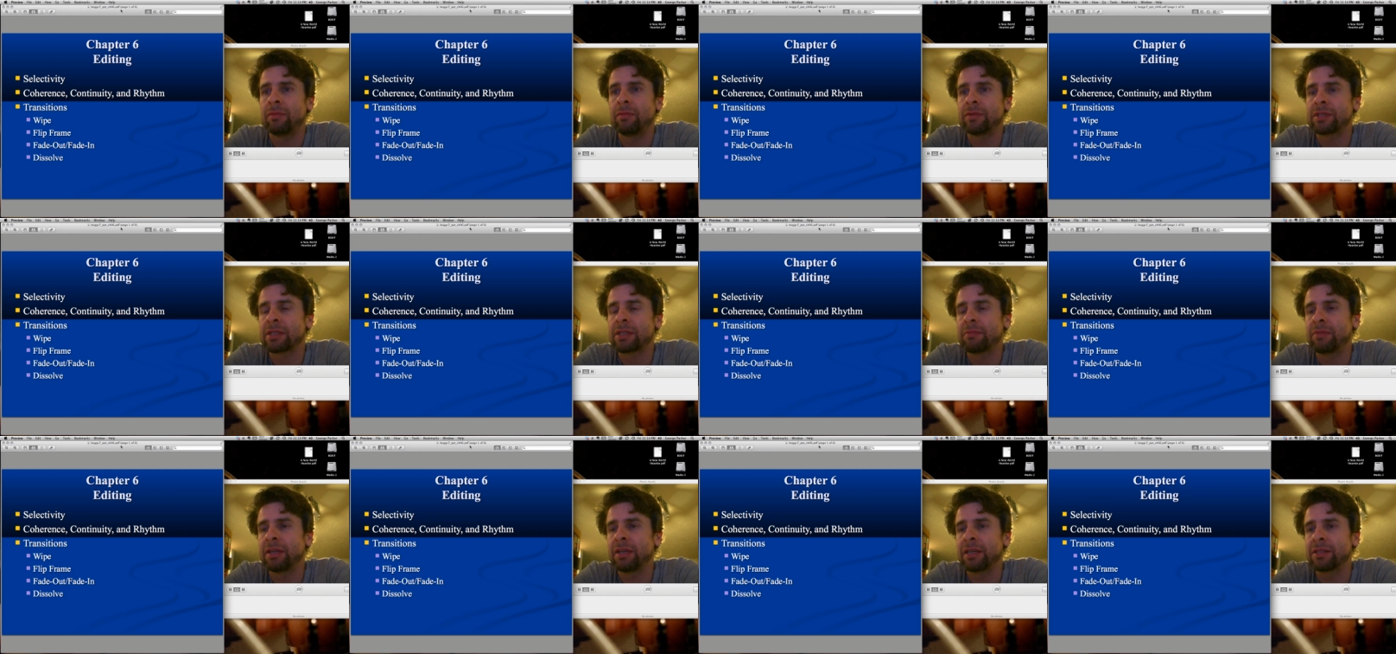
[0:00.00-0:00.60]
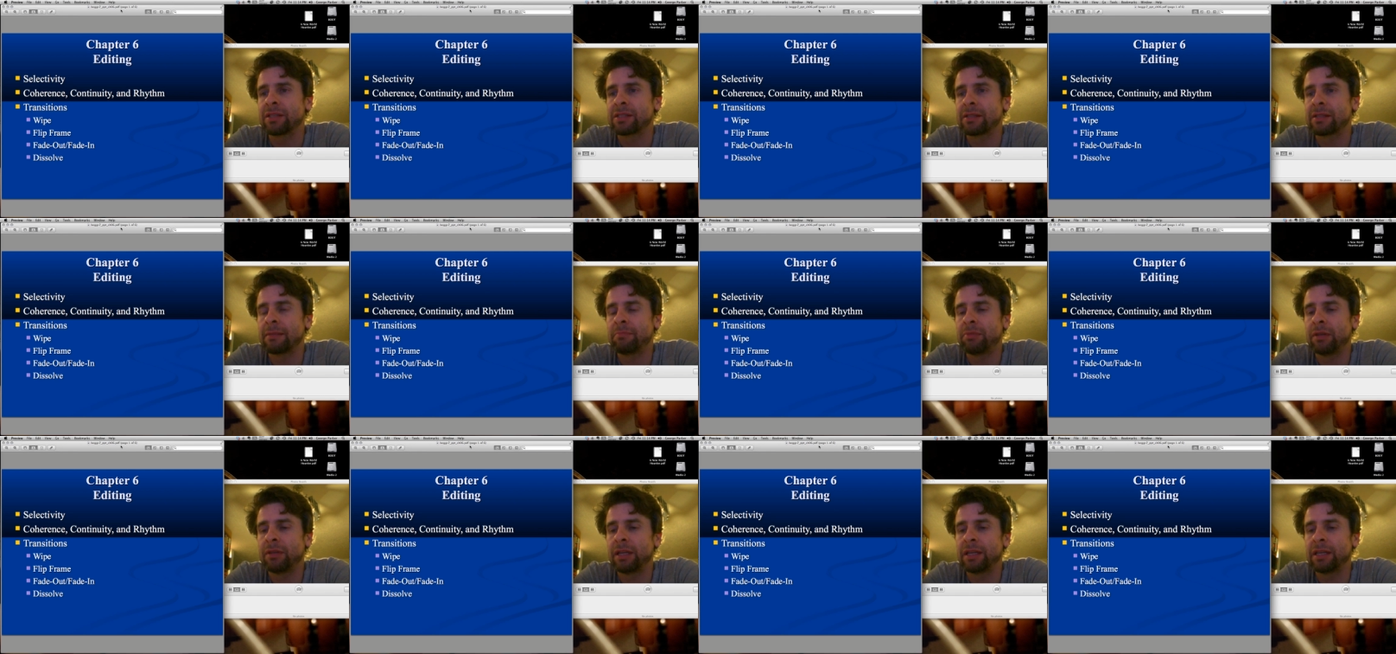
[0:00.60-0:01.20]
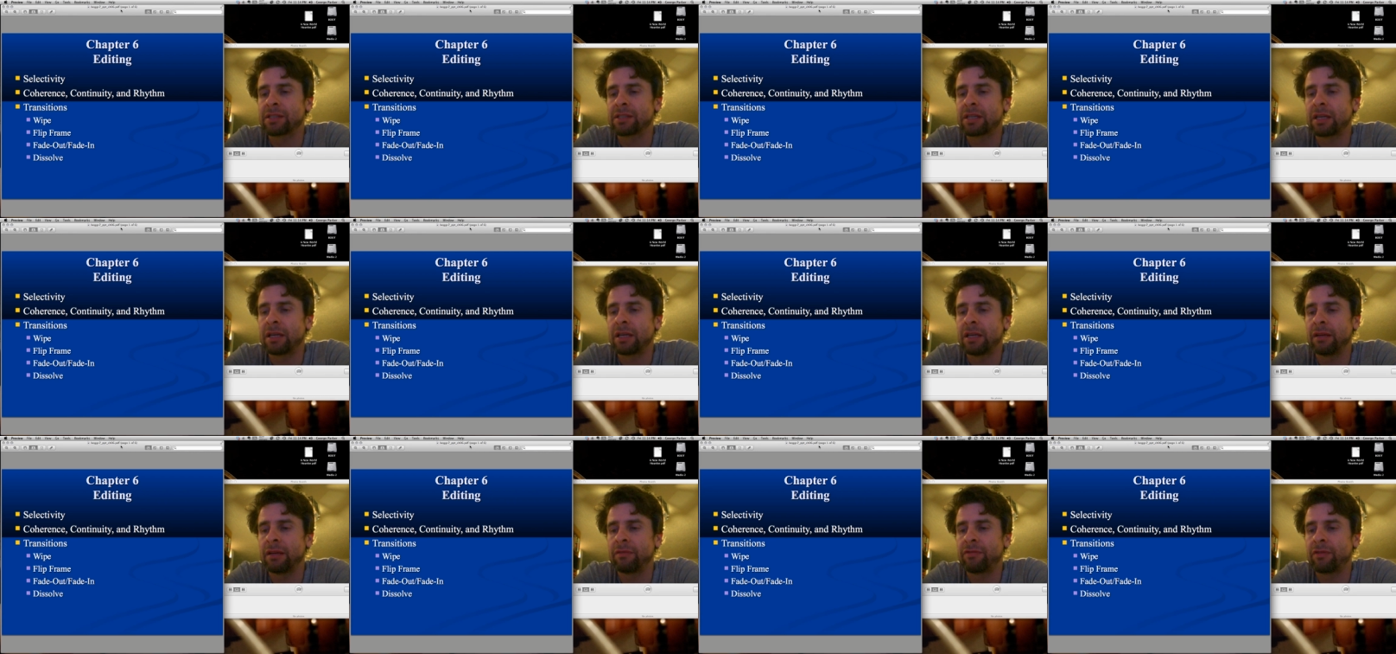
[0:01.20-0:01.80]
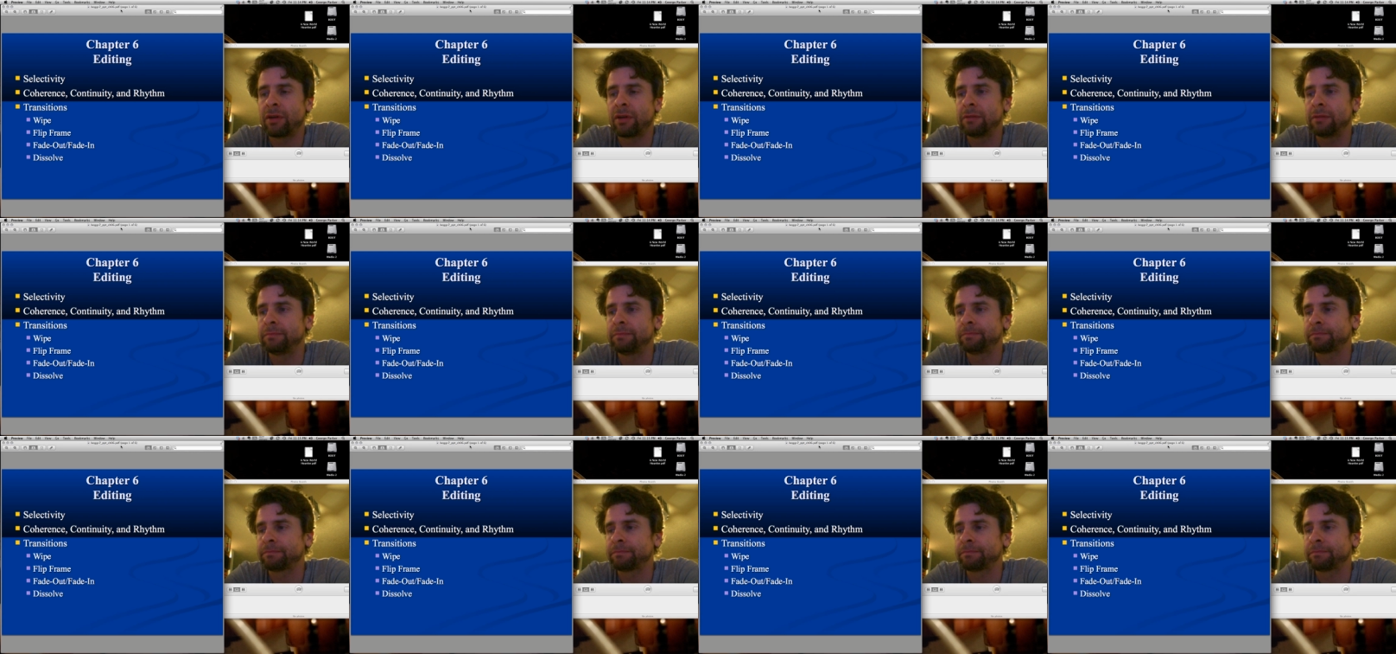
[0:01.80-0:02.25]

something as simple as cutting from